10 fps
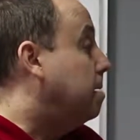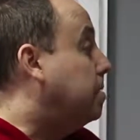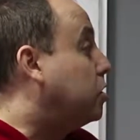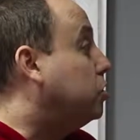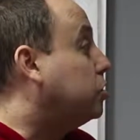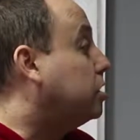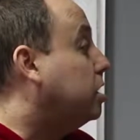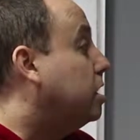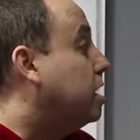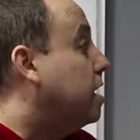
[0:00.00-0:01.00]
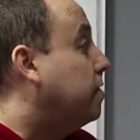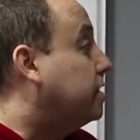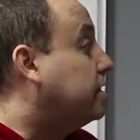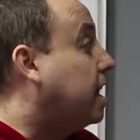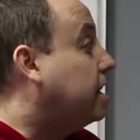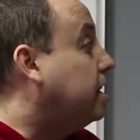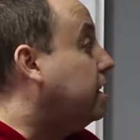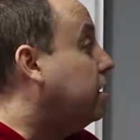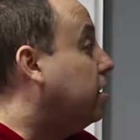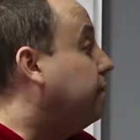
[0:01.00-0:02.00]
because the
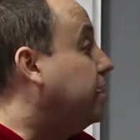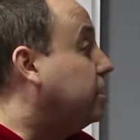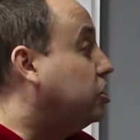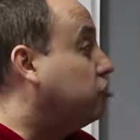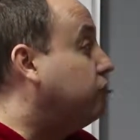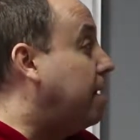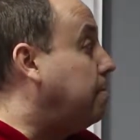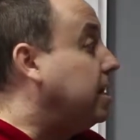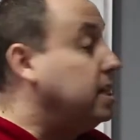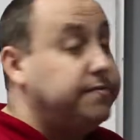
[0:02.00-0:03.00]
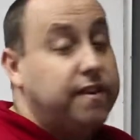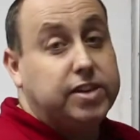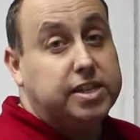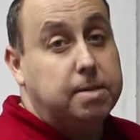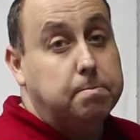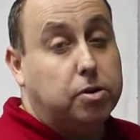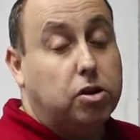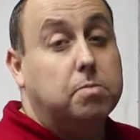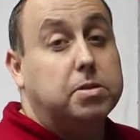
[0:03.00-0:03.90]
study of English grammar is very simple,